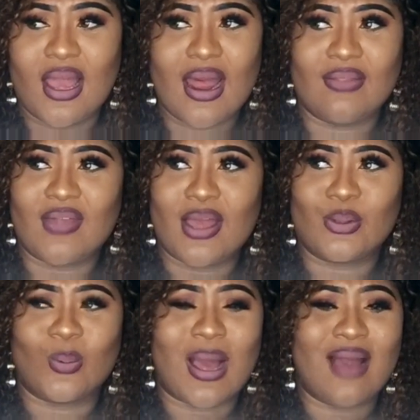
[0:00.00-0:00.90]
And
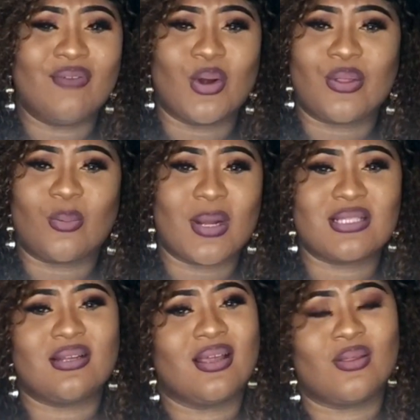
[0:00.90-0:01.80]
then you have another
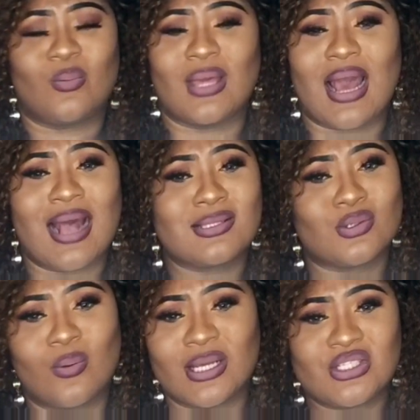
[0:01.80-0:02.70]
president that we had to
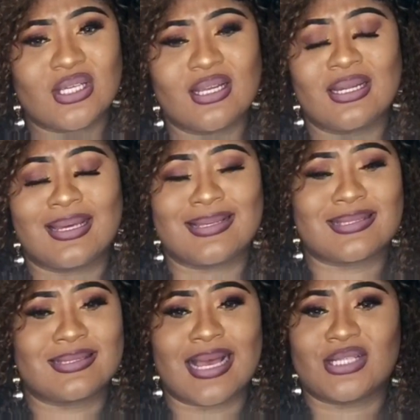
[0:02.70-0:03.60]
question
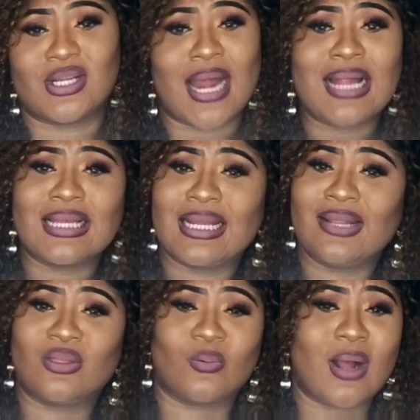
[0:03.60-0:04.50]
his
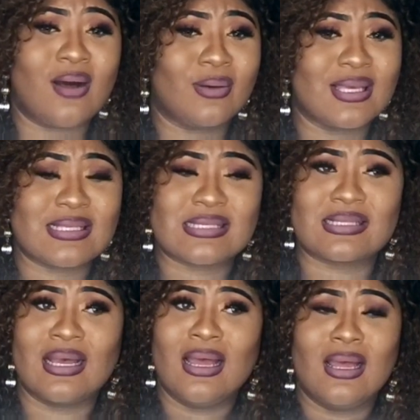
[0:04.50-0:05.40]
nationality throughout
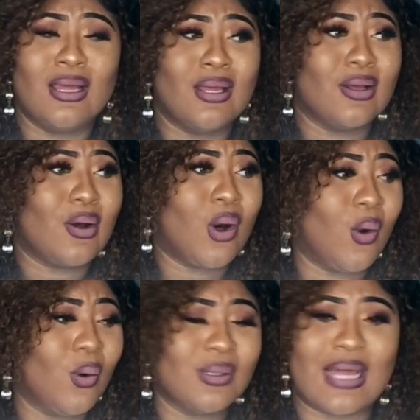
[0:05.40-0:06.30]
his
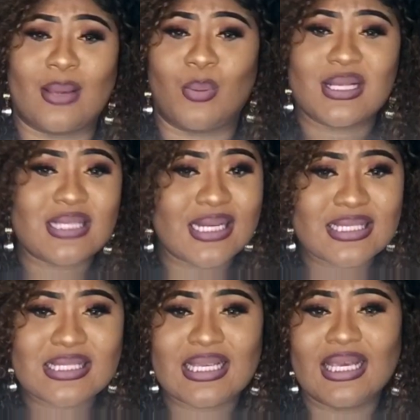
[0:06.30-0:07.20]
whole like
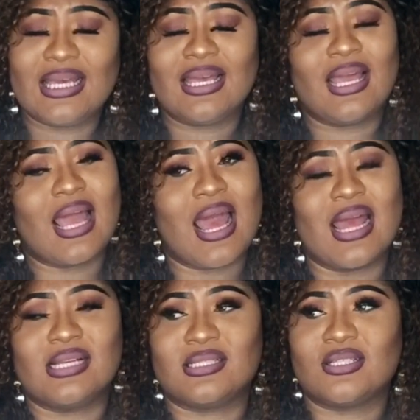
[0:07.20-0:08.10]
presidency,
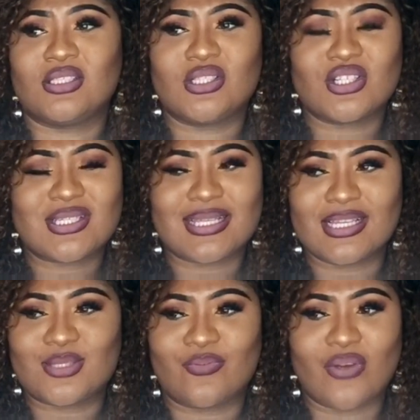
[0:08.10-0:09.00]
and just
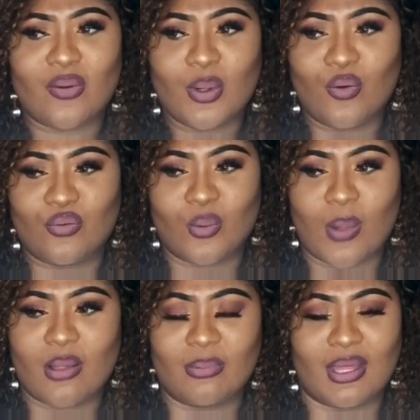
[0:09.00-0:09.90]
it's very
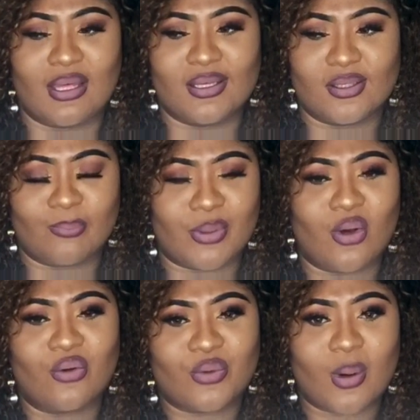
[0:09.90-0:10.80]
overwhelming. But
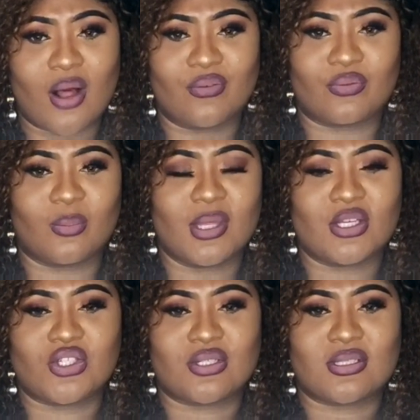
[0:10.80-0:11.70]
overall for
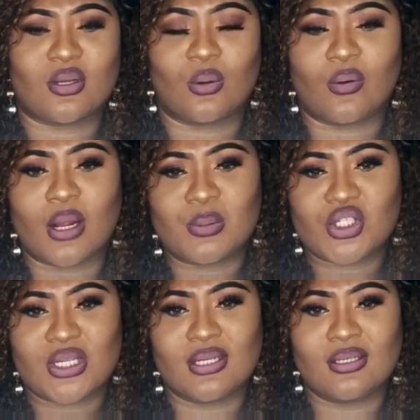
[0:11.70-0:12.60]
me, it's just the
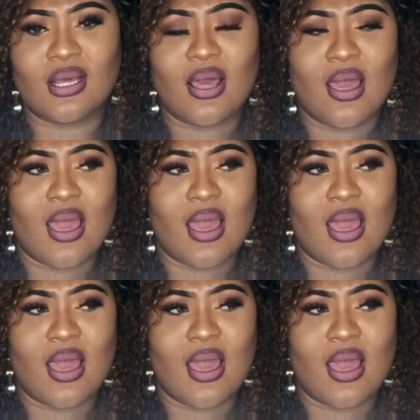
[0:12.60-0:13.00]
corruption